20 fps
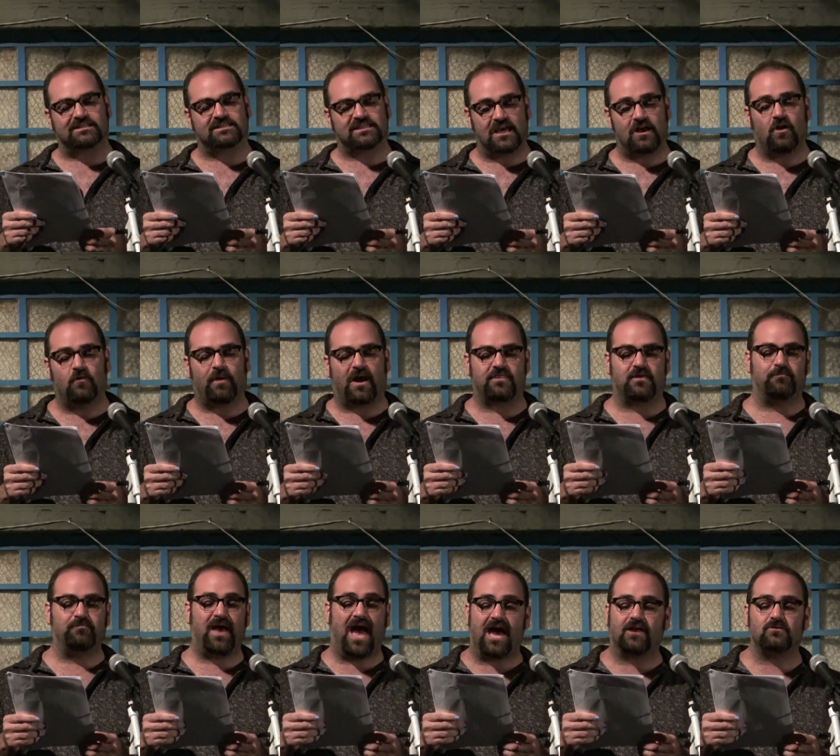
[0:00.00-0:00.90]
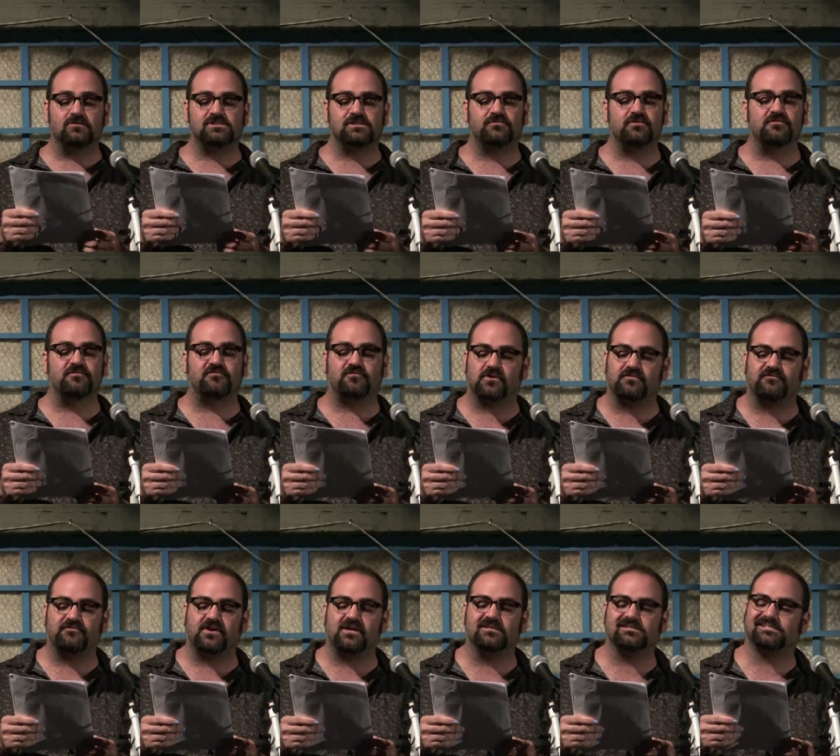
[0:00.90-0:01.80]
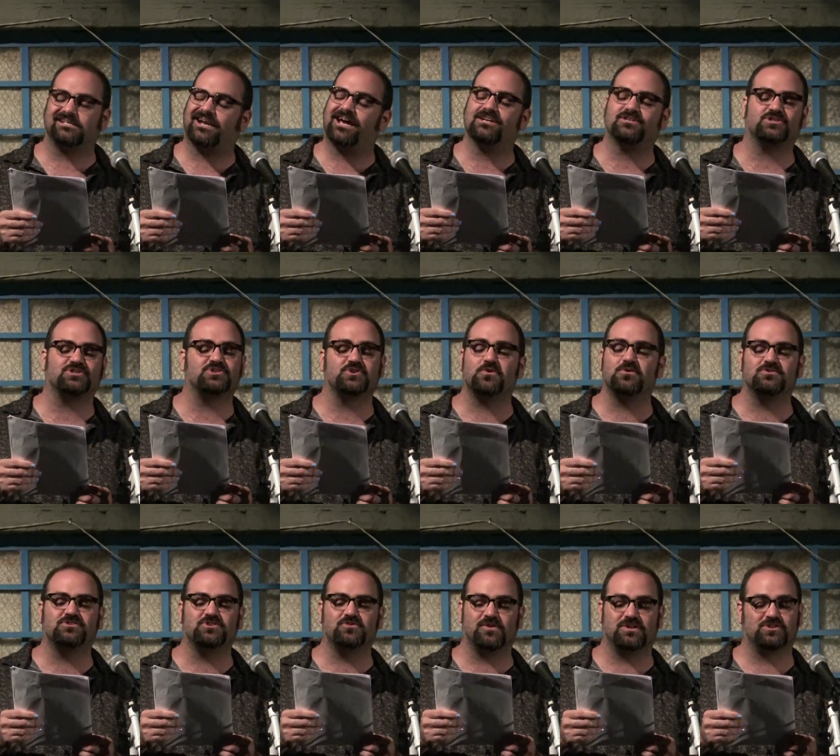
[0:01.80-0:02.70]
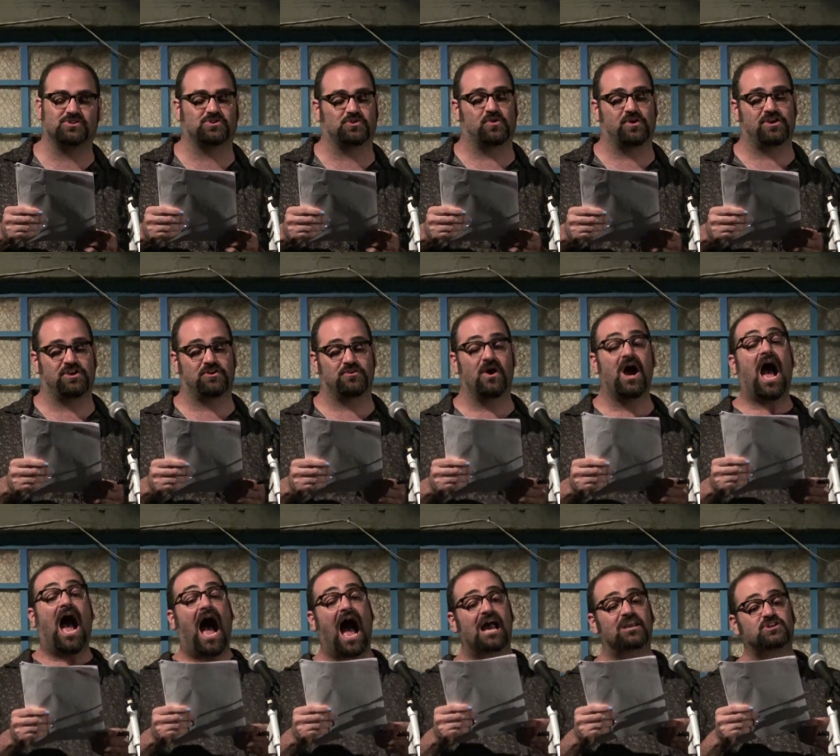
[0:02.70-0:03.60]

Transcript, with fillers: can tell by the patterns of your footfalls that I sure do enjoy you.